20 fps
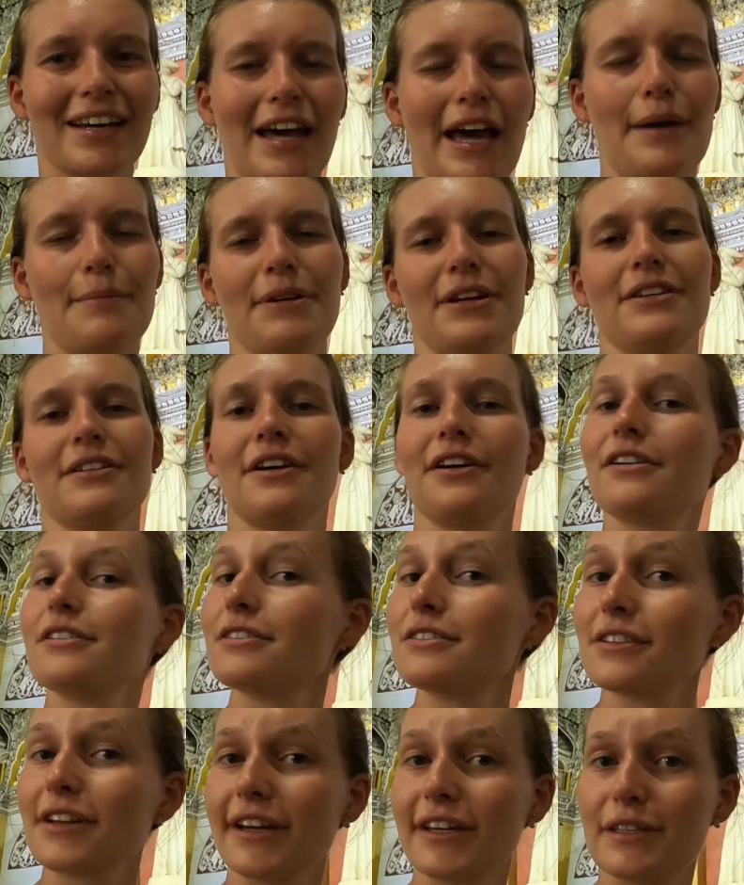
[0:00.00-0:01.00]
I mean, there
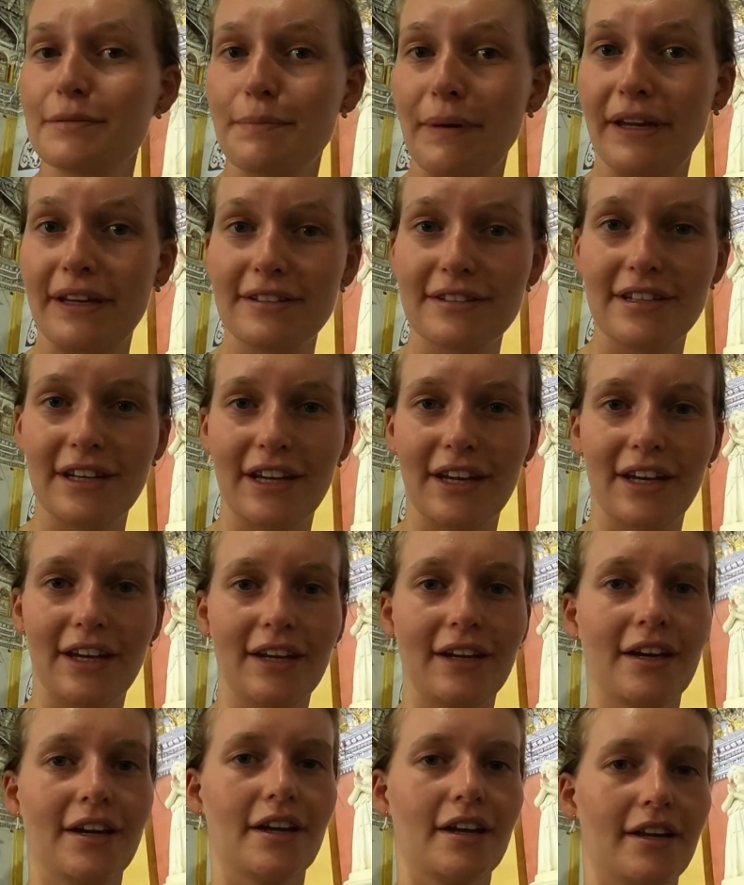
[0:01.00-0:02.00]
is nice
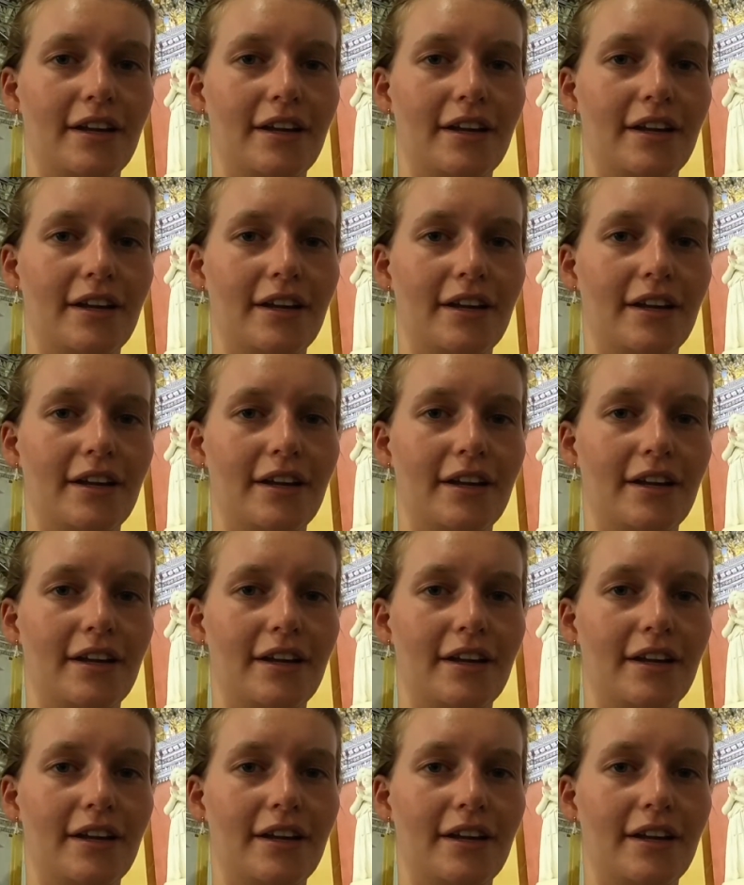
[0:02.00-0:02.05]
painting,